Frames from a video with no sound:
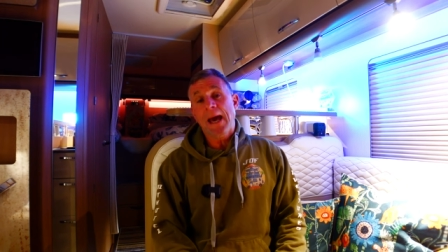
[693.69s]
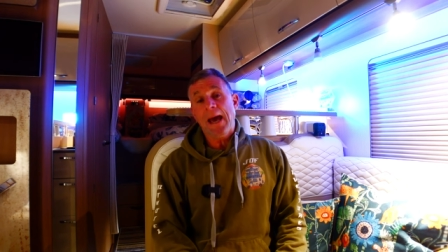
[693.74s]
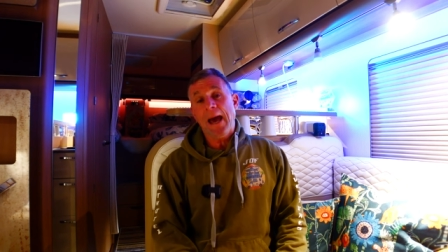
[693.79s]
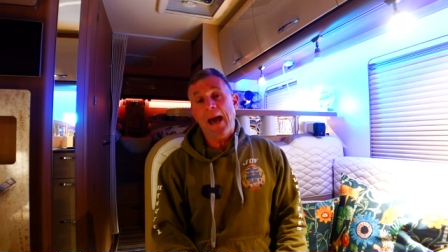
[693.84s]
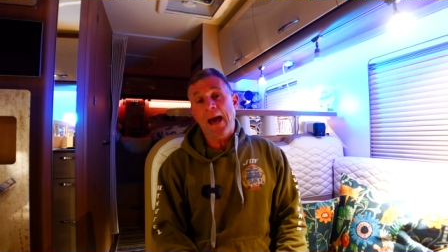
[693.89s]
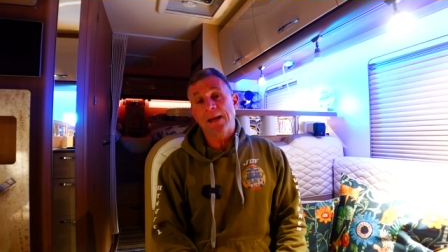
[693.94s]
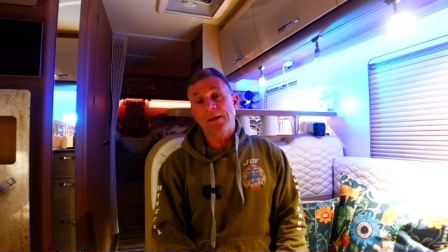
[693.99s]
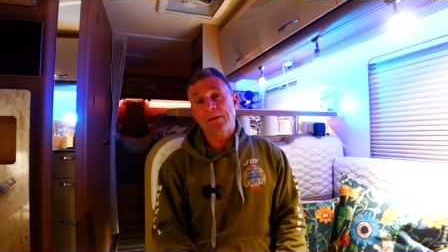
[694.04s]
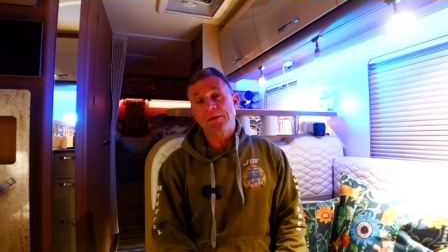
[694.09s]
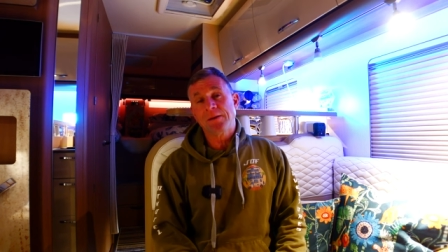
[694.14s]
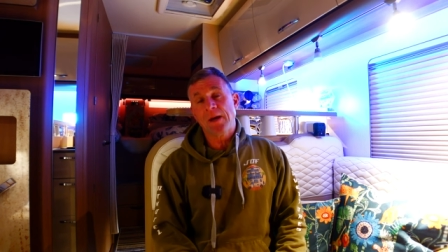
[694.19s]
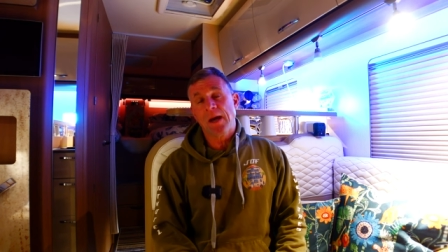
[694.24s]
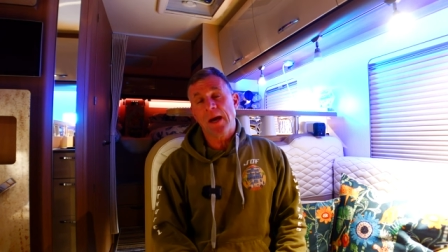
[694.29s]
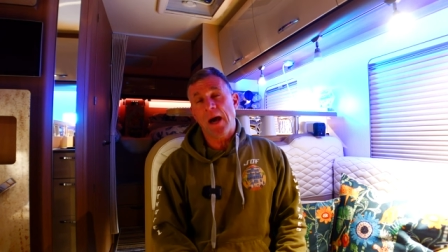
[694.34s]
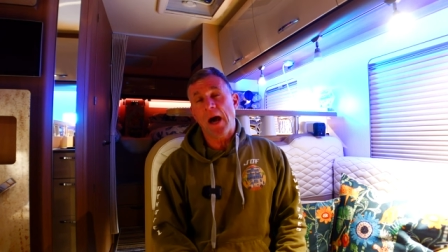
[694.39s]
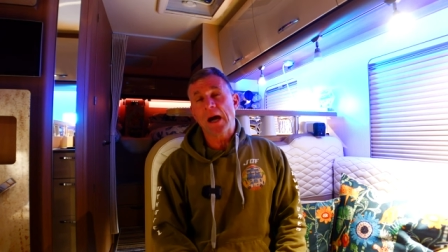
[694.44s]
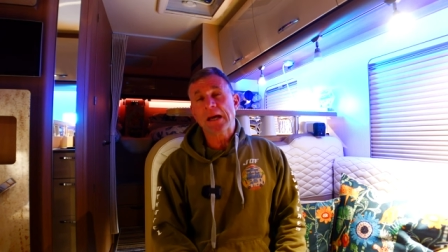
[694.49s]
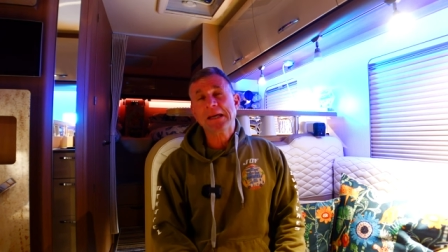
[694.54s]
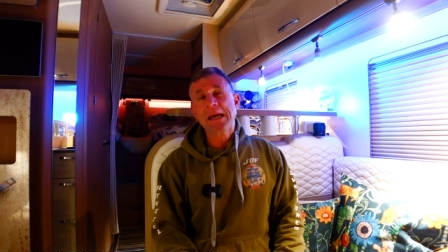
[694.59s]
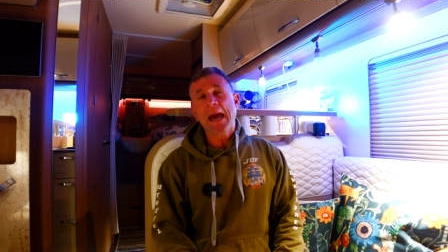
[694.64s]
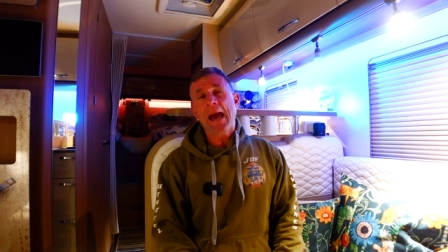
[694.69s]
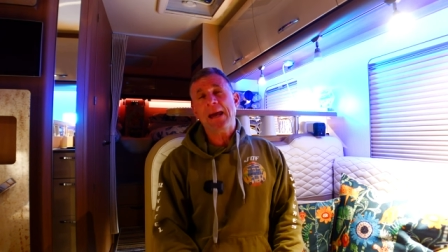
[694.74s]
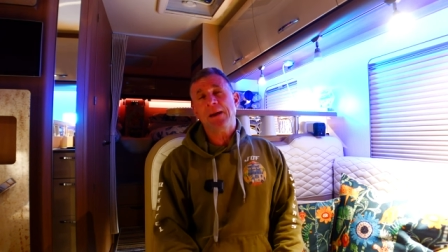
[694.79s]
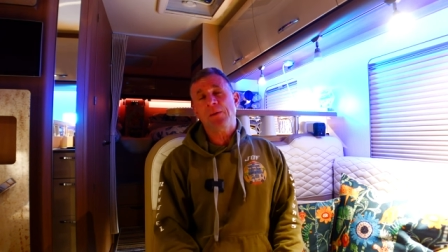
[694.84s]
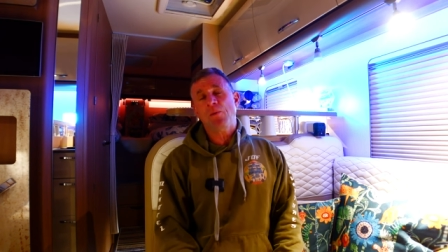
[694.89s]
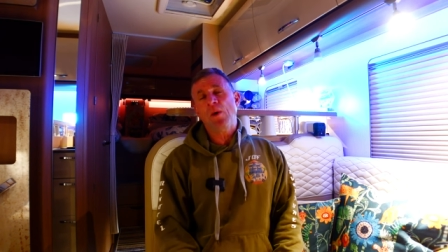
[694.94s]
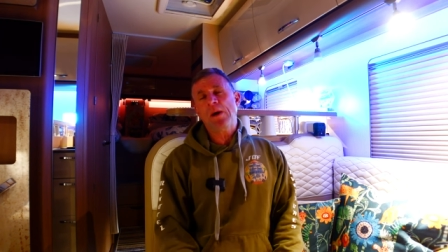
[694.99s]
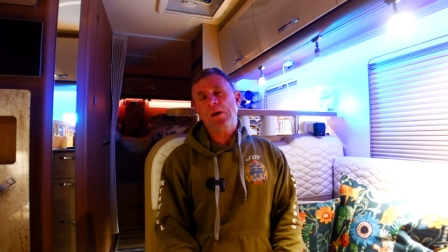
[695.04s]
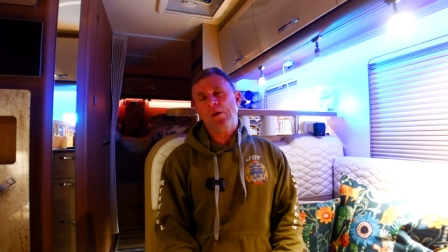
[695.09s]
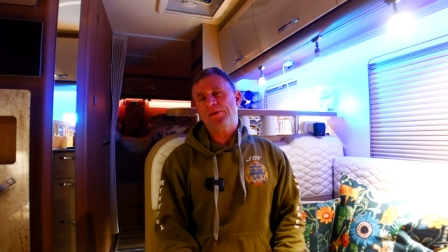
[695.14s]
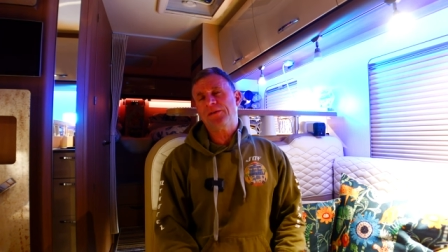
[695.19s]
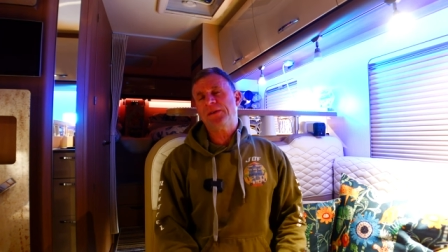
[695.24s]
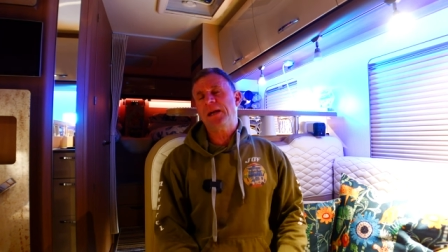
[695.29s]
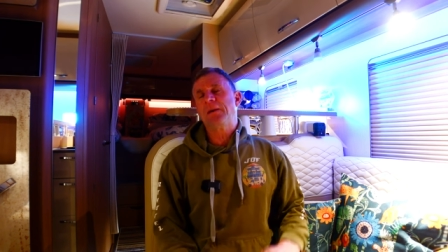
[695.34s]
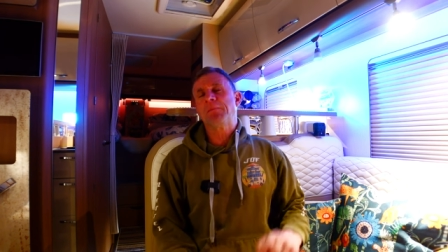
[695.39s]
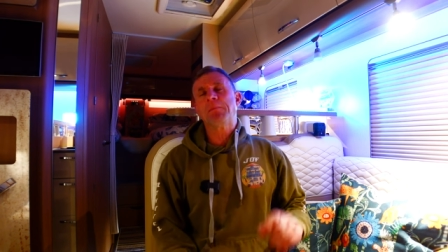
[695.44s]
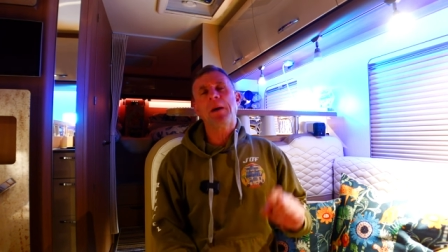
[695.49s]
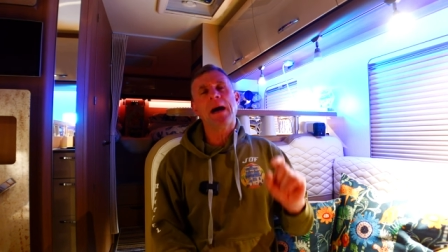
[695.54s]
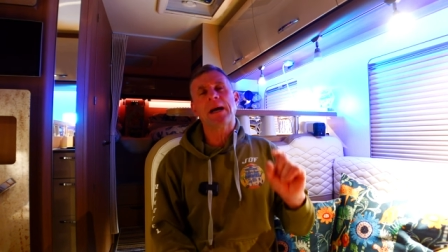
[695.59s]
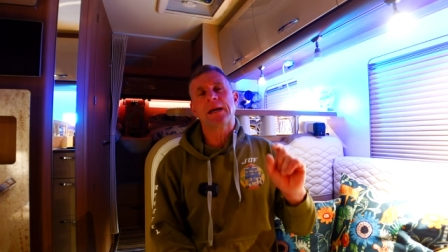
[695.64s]
and uh, again, when I
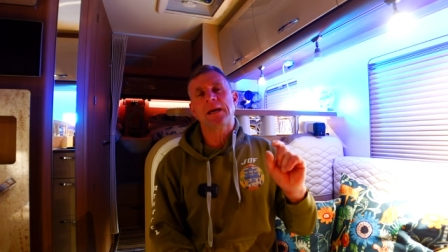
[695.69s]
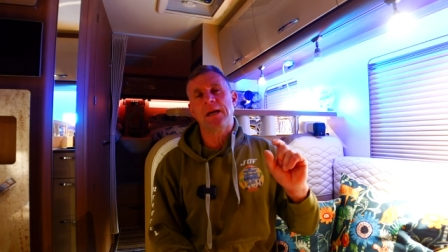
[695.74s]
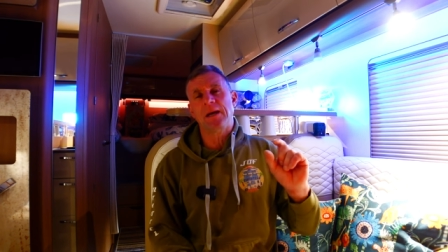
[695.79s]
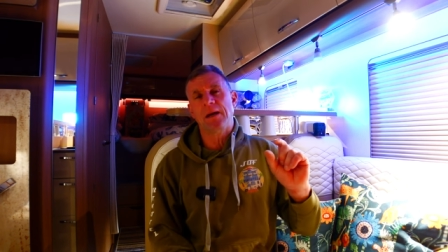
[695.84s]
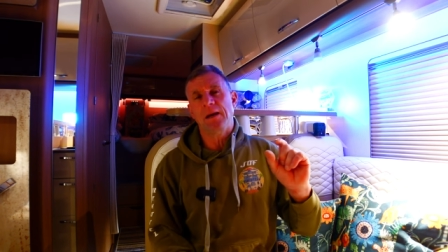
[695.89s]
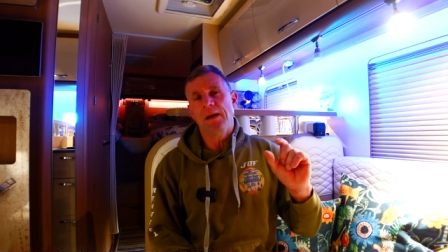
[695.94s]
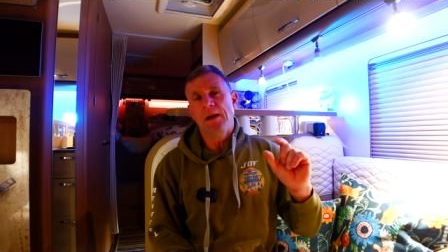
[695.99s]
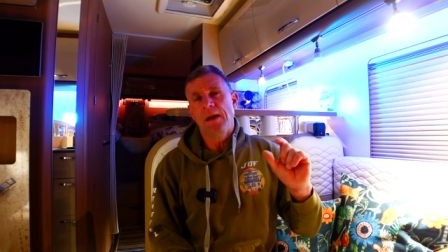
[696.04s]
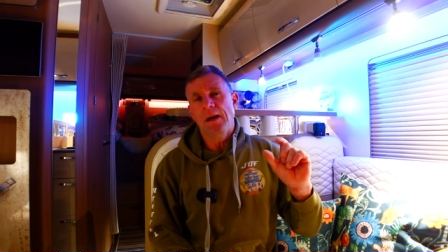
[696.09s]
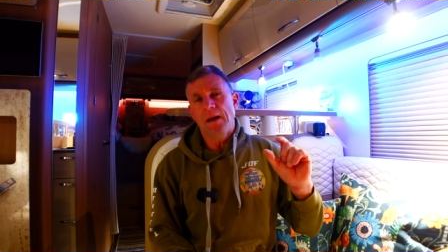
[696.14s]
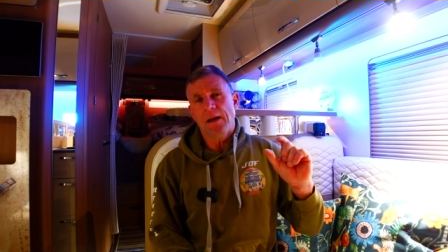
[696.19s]
think back, it